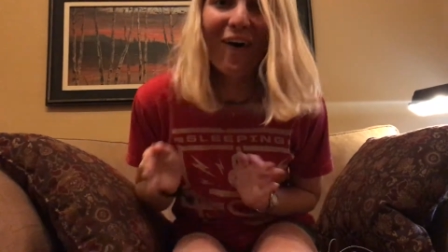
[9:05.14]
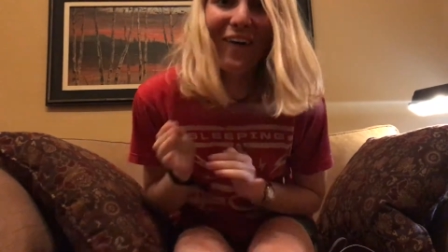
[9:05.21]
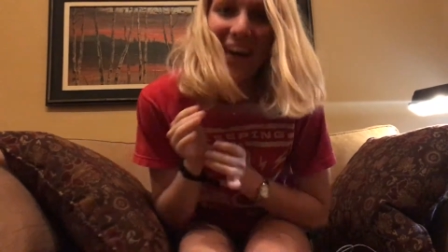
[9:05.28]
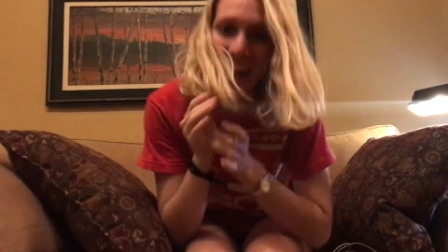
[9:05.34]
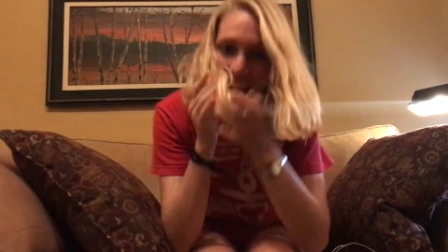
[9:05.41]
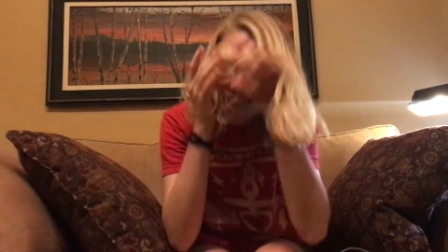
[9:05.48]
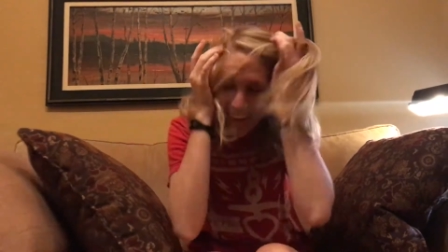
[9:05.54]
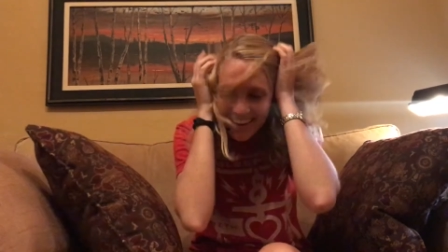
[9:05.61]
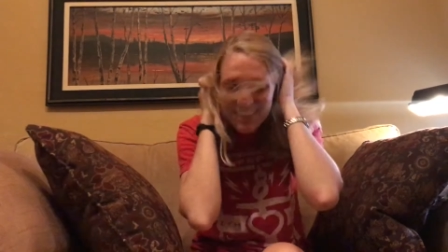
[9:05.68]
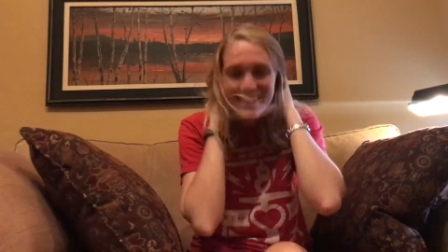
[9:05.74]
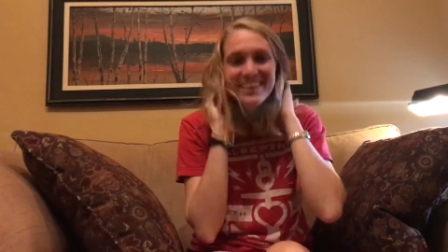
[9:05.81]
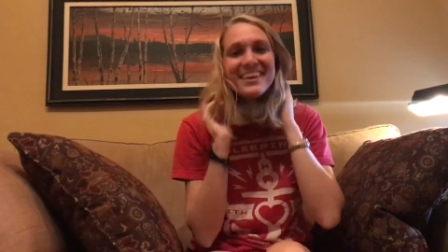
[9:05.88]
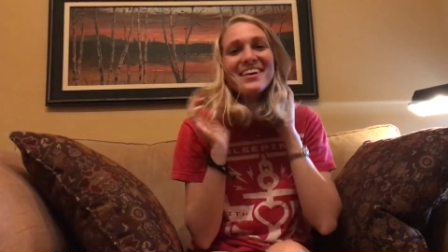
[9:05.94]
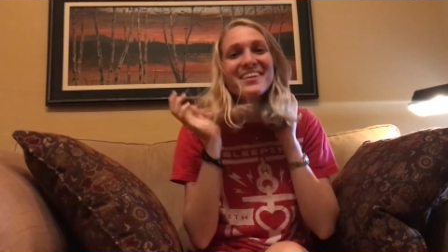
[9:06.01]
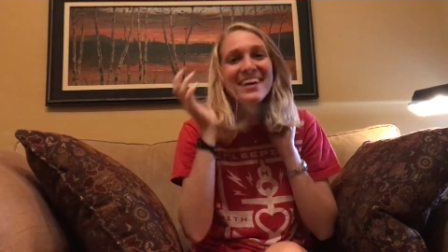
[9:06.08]
Okay.
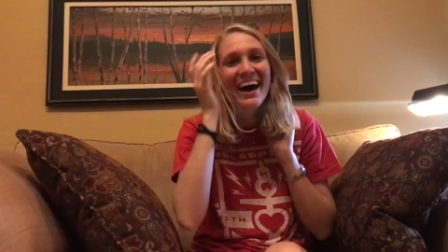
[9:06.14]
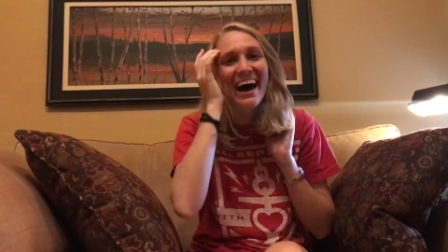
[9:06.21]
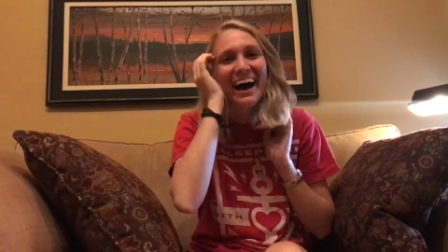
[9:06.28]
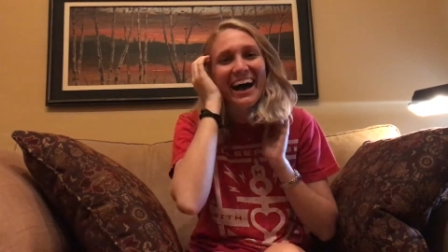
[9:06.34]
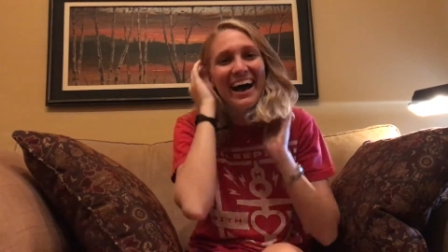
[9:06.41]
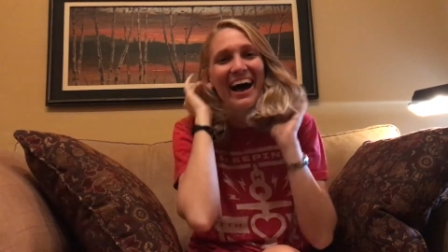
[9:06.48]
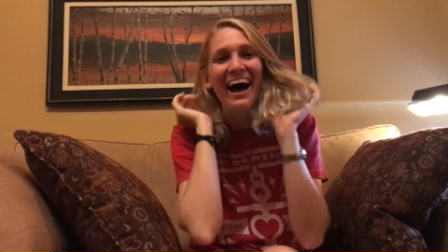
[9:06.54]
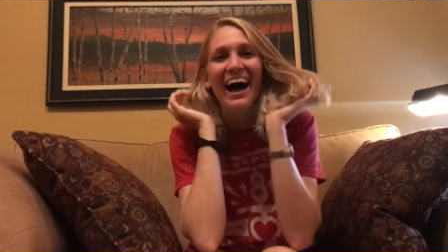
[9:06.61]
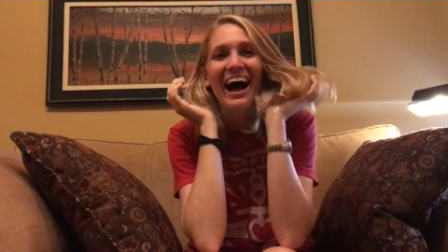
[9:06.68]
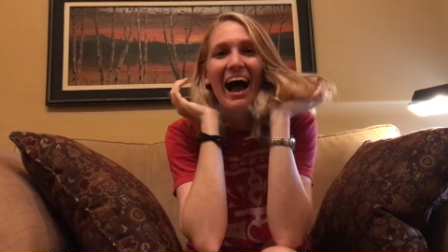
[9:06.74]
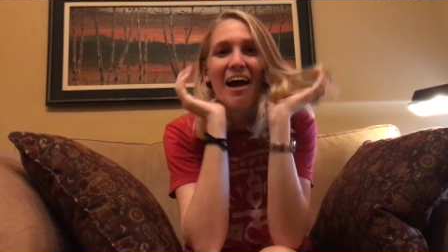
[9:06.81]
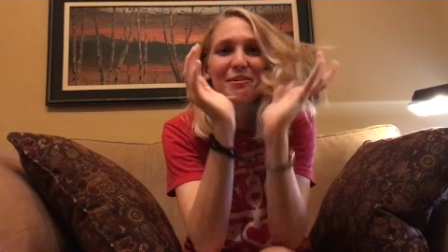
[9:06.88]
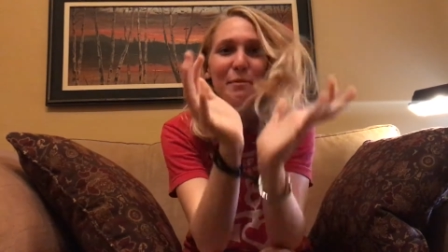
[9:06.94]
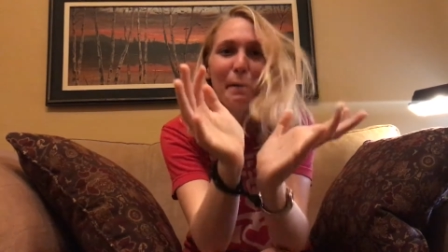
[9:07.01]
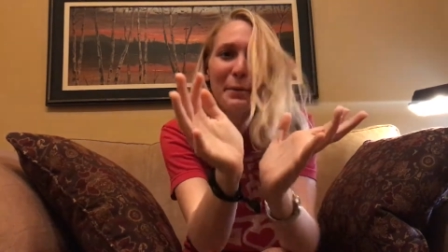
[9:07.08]

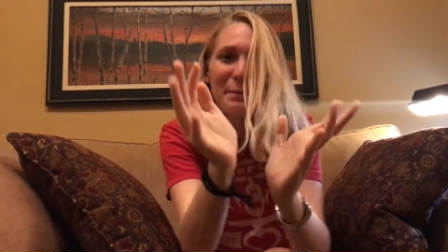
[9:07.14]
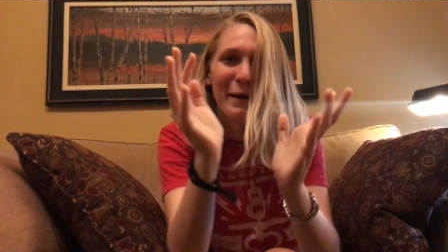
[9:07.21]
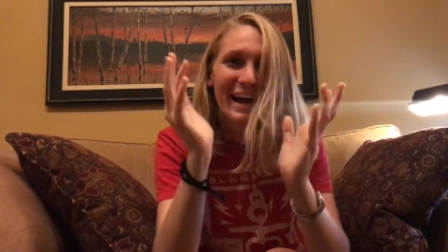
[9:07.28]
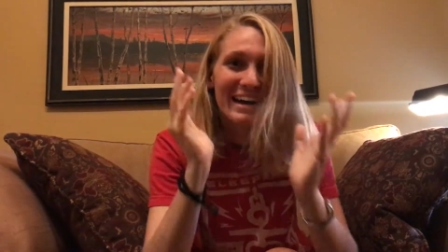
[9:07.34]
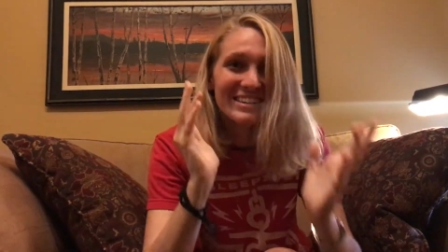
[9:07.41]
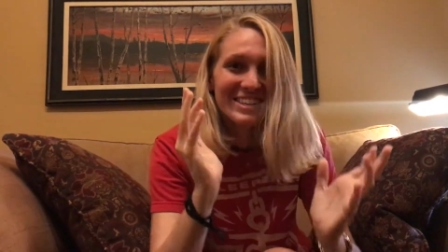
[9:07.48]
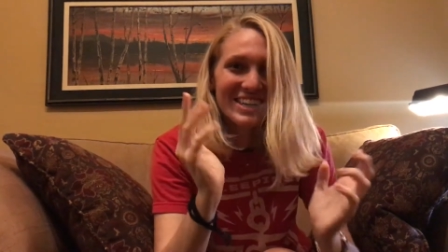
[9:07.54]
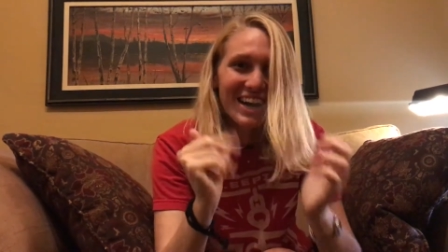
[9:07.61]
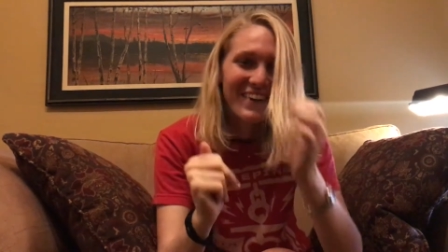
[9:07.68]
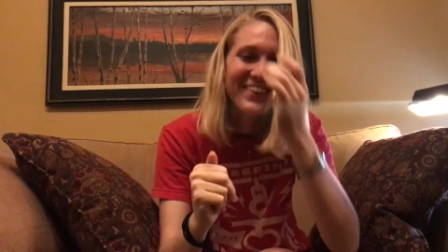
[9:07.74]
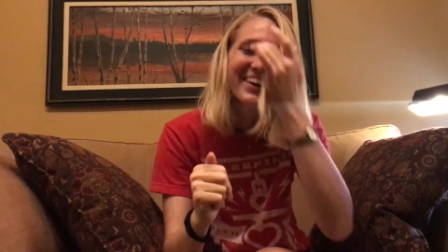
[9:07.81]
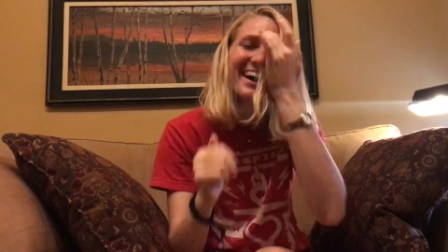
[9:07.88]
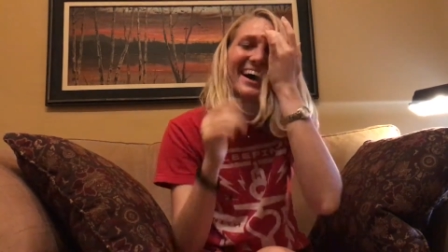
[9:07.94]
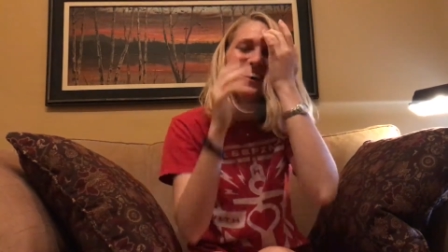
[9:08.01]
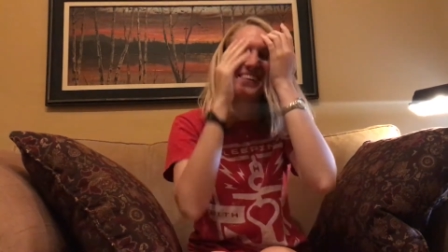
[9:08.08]
I remembered my outro.
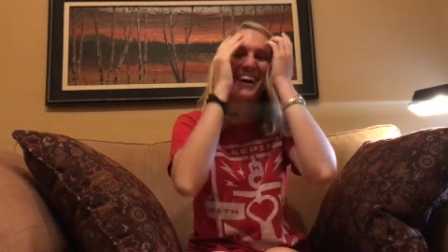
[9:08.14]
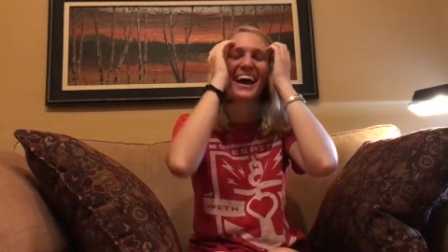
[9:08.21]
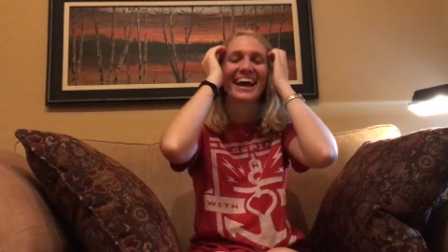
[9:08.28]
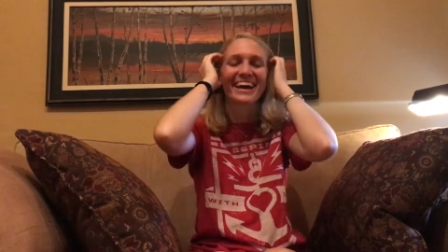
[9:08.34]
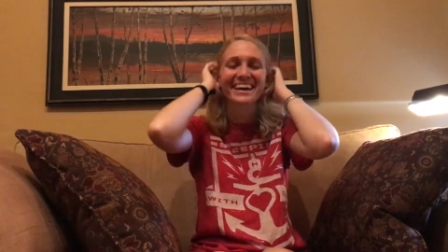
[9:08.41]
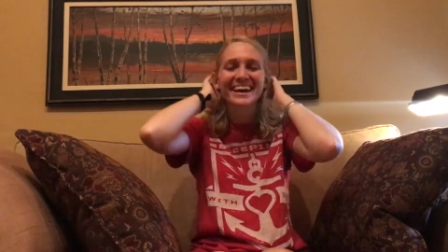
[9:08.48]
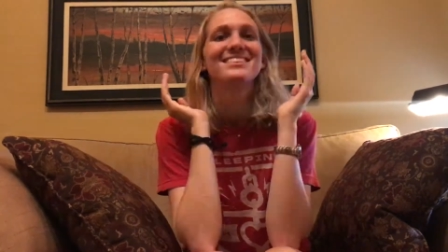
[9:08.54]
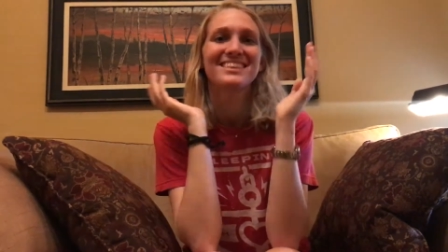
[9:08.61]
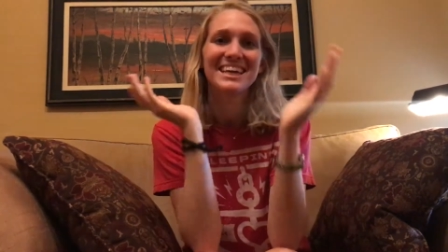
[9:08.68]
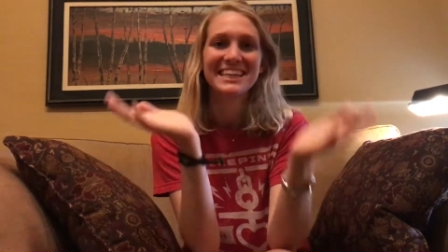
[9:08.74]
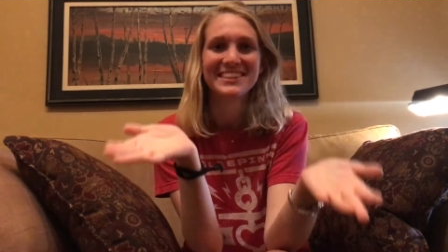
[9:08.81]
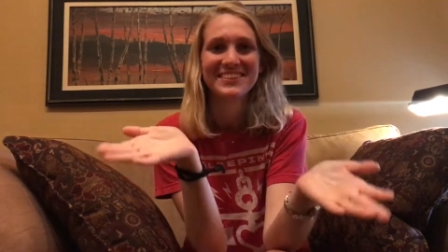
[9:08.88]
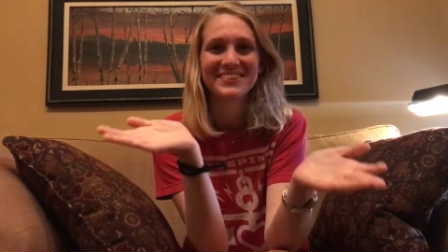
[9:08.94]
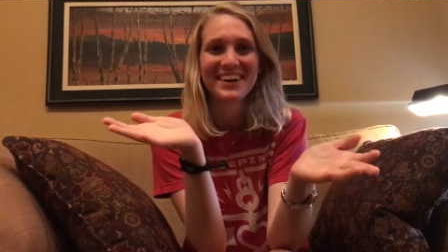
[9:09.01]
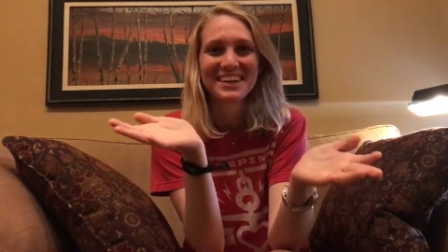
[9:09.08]
Okay.
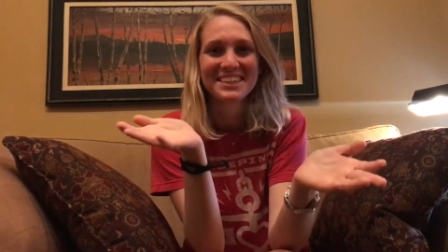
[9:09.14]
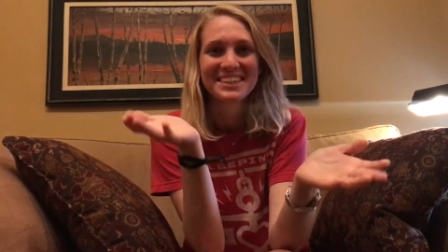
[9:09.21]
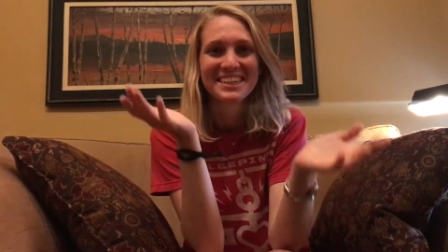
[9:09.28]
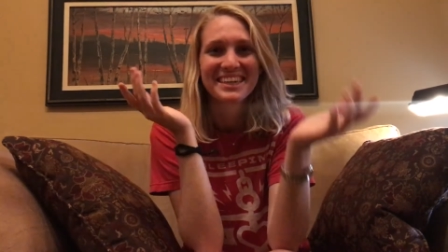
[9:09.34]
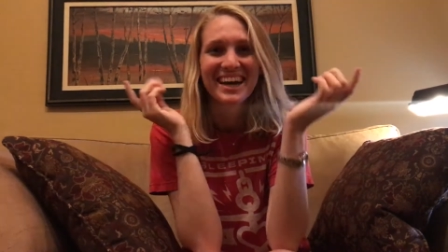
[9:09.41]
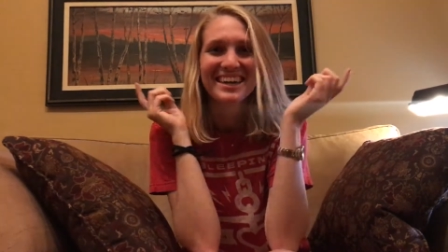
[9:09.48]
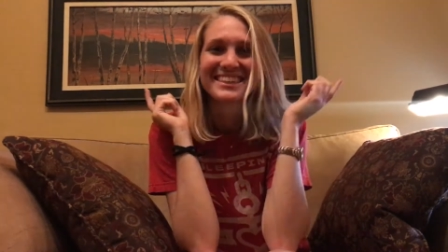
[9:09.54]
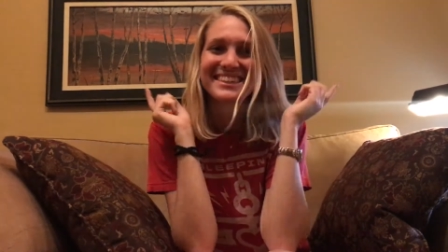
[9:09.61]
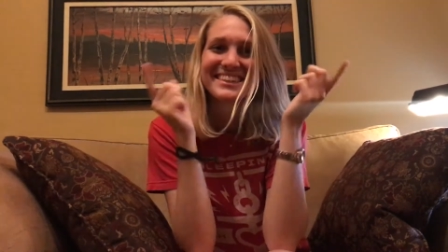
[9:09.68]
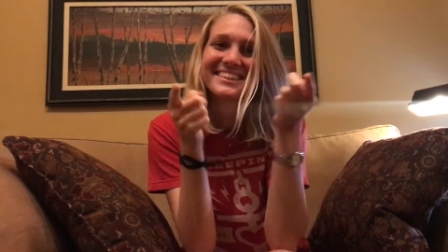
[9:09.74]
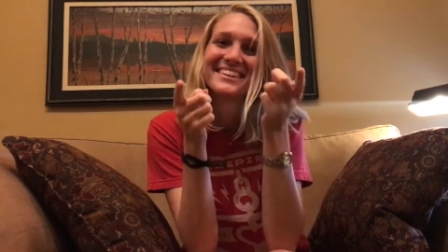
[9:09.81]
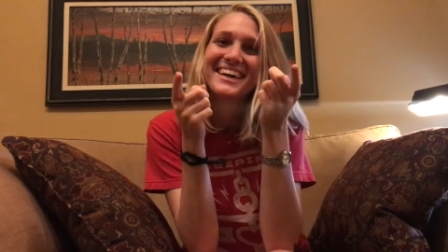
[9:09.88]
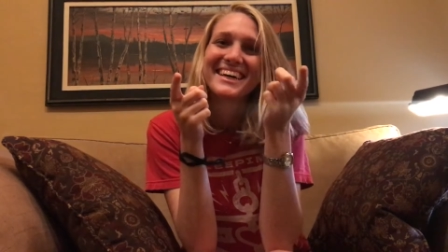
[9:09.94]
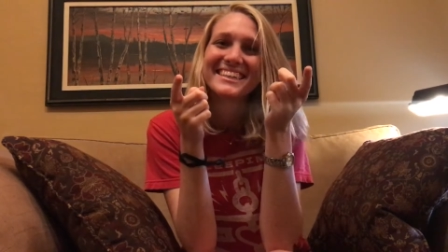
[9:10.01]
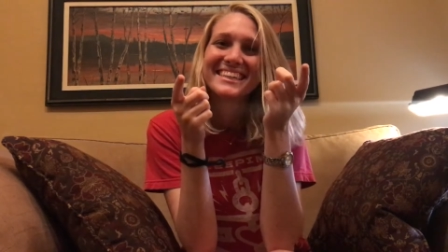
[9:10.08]
Thanks for watching. I'll see you
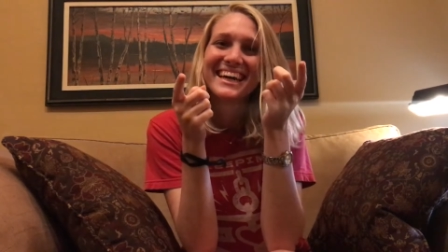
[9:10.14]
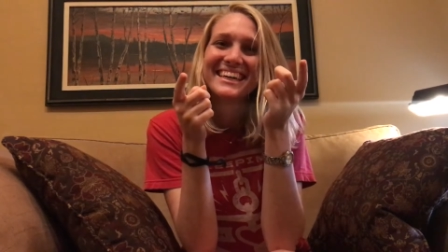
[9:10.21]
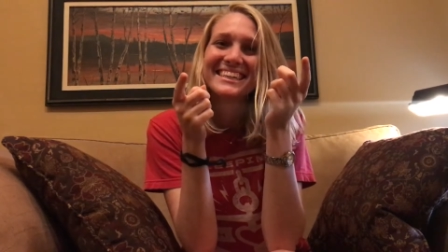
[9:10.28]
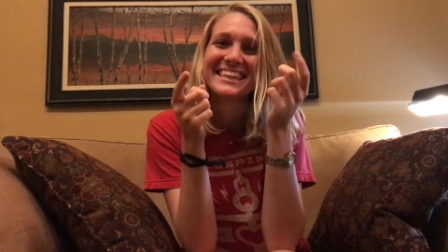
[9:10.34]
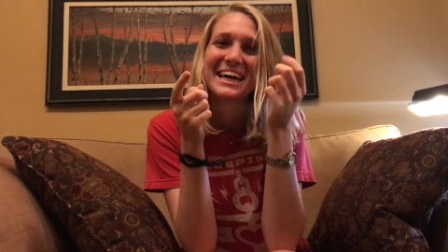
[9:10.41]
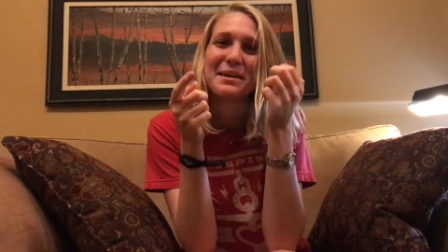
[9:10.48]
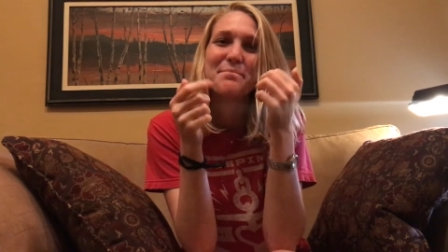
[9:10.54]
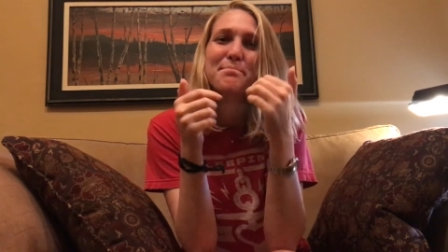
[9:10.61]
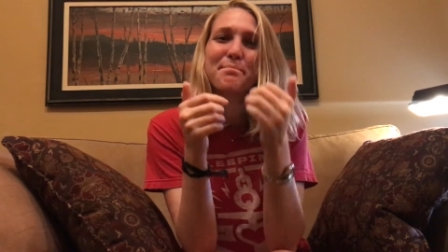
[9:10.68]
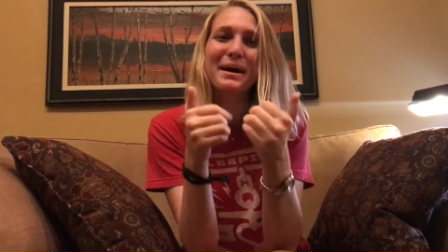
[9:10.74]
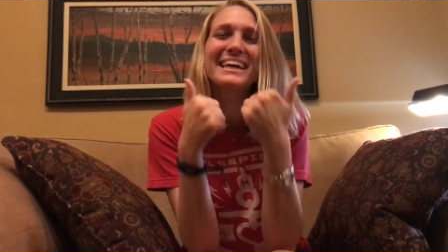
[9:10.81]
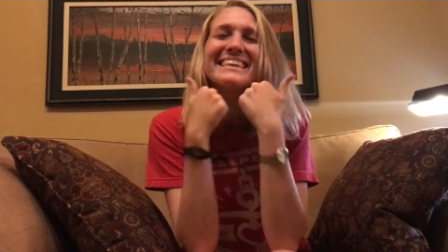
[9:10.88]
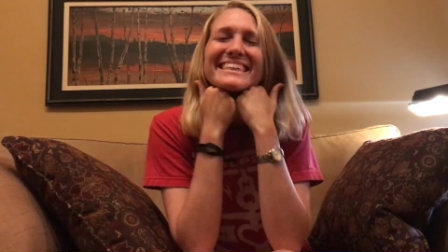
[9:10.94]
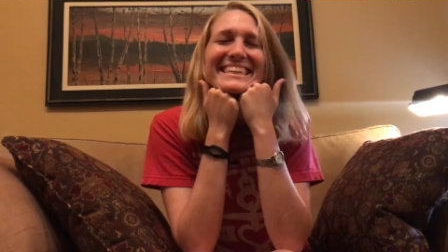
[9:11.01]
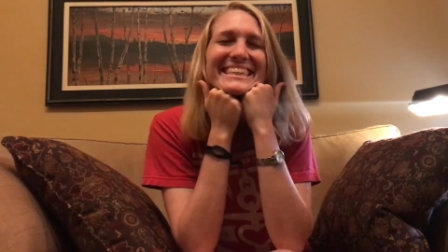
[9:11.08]
guys next time. Bye.